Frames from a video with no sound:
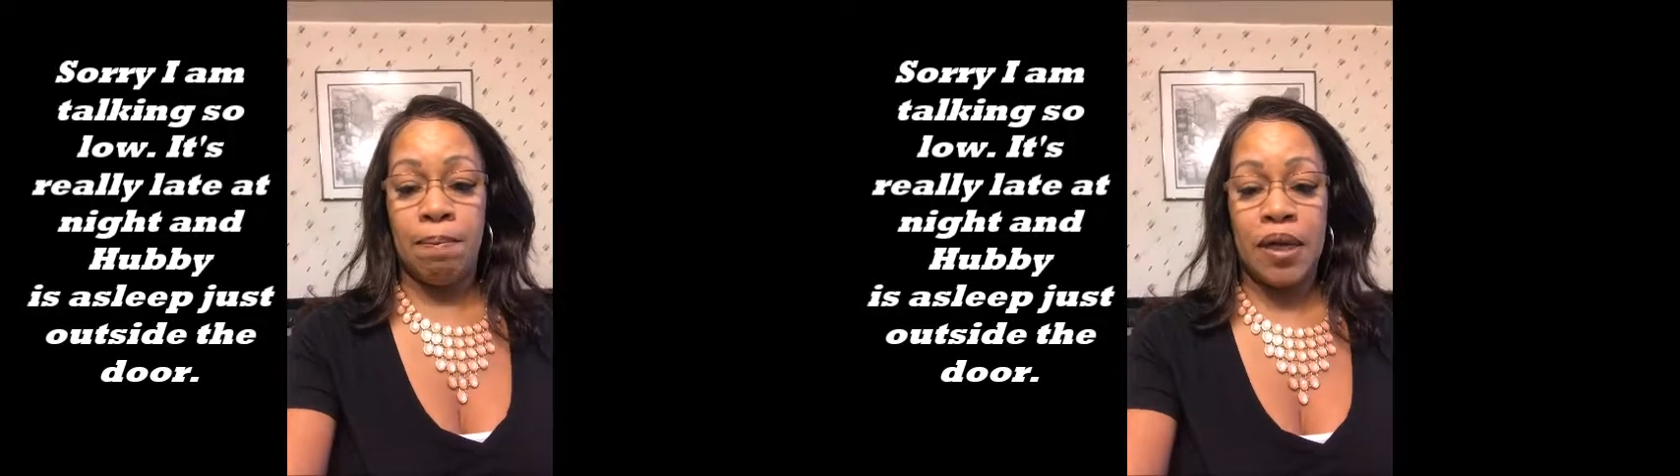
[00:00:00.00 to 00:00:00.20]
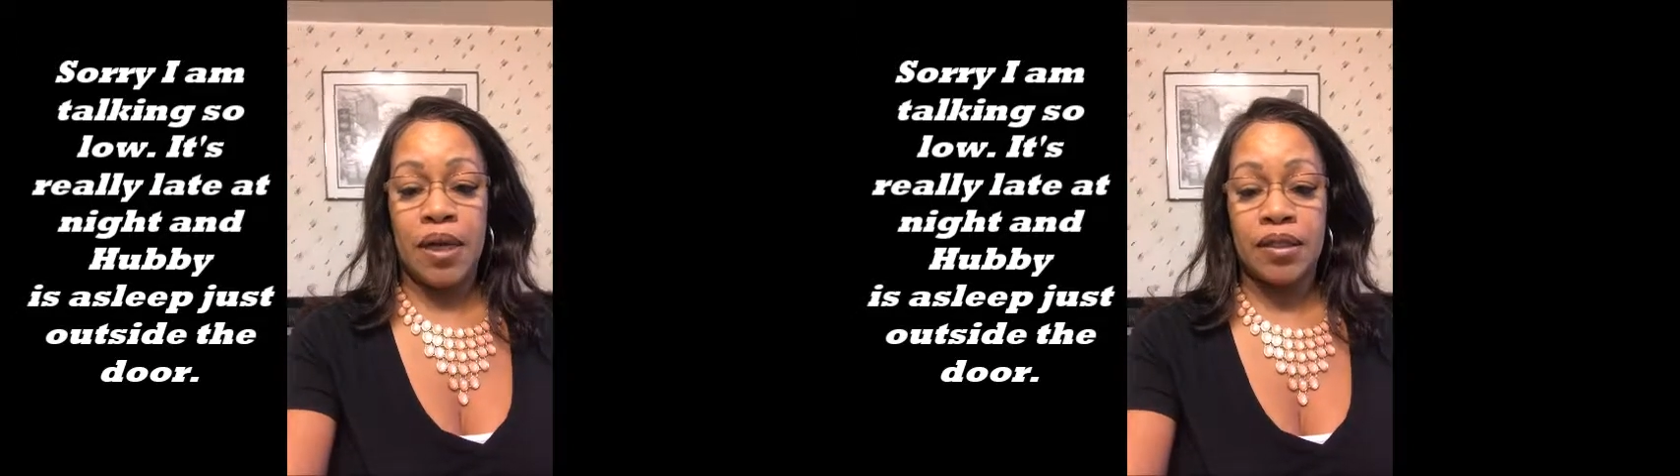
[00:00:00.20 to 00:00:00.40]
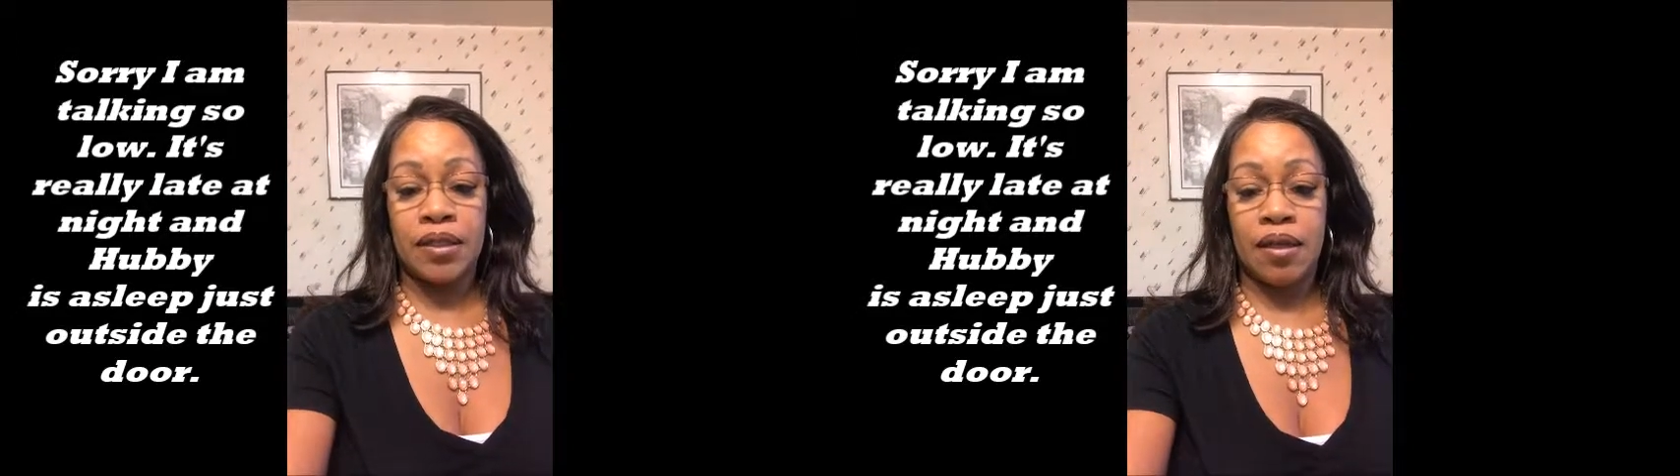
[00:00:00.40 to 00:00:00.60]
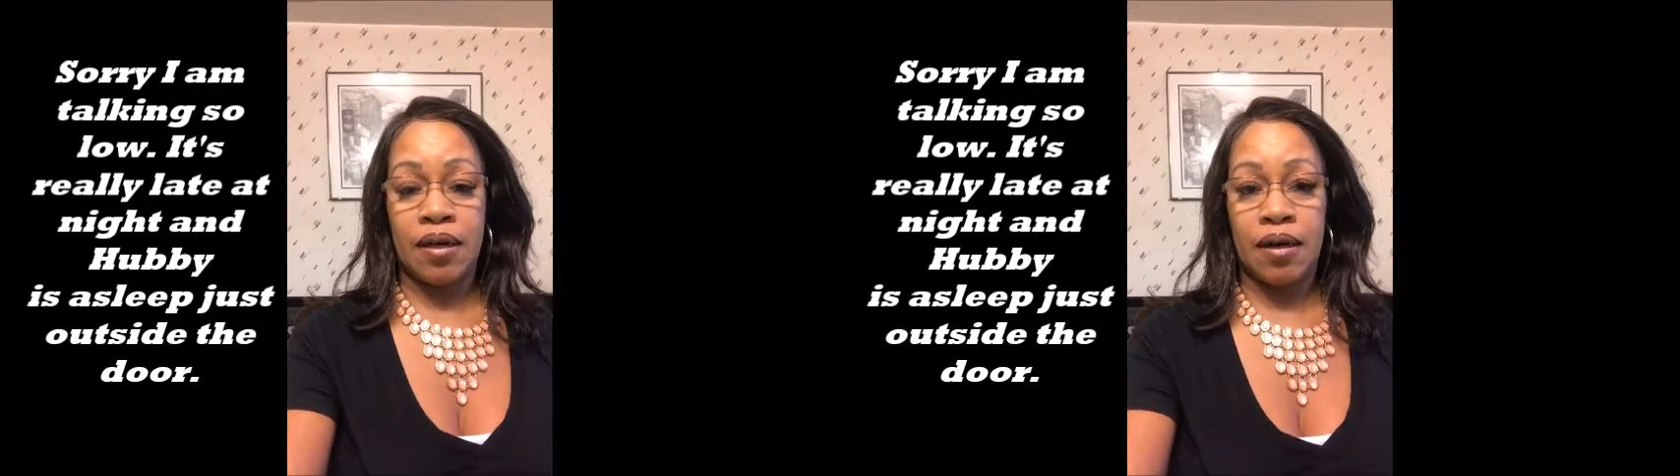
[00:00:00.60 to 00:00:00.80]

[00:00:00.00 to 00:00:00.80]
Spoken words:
but